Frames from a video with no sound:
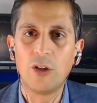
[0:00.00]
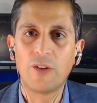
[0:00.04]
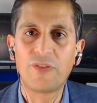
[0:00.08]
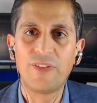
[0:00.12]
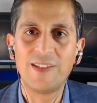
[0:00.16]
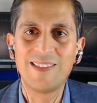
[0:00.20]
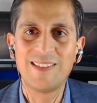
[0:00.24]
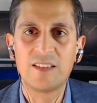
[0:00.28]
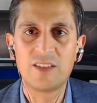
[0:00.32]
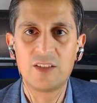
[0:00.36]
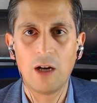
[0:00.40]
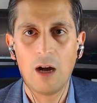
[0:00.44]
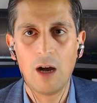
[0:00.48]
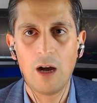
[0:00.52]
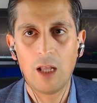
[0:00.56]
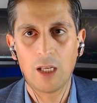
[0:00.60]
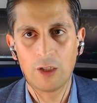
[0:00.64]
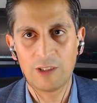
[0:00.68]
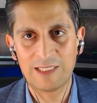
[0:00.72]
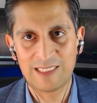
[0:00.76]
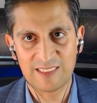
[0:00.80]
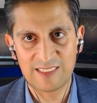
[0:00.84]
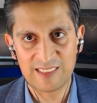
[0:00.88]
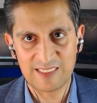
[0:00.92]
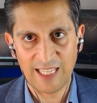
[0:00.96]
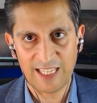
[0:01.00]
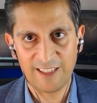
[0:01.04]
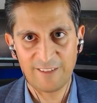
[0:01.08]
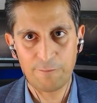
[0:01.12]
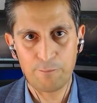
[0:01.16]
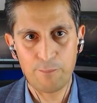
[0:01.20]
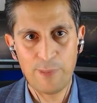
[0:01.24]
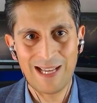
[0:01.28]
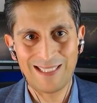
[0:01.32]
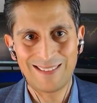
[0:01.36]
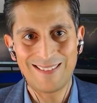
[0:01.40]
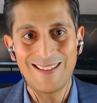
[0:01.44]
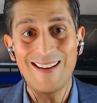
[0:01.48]
I don't think the dollar is a
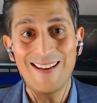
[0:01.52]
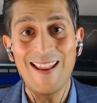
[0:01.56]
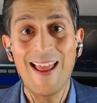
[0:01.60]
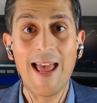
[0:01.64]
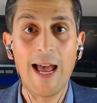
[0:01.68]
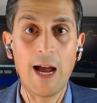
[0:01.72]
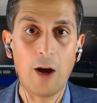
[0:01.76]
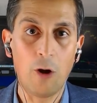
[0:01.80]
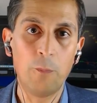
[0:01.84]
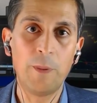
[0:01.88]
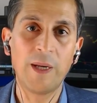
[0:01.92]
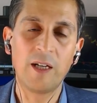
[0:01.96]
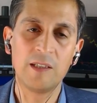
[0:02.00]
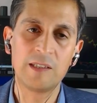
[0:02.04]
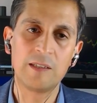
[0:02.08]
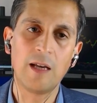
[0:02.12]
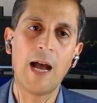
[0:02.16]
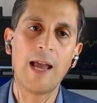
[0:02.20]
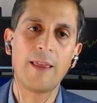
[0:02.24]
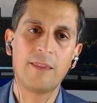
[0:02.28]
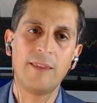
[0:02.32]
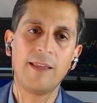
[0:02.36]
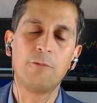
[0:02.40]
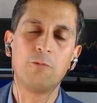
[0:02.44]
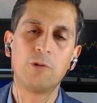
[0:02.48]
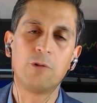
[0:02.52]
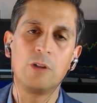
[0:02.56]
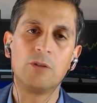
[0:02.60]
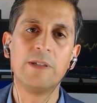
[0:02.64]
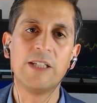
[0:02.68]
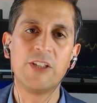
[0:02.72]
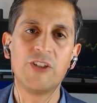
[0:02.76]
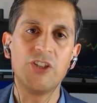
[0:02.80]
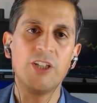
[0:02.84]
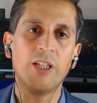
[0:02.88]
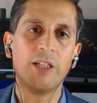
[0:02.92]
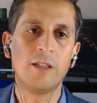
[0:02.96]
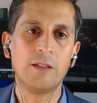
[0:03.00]
safe bet now because I think
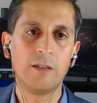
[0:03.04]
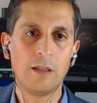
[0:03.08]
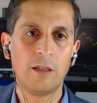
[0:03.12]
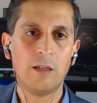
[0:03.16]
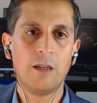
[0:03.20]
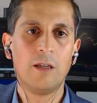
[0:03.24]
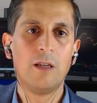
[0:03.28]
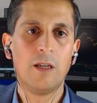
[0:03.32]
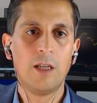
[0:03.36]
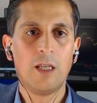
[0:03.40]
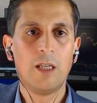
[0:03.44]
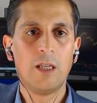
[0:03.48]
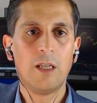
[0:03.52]
we're reaching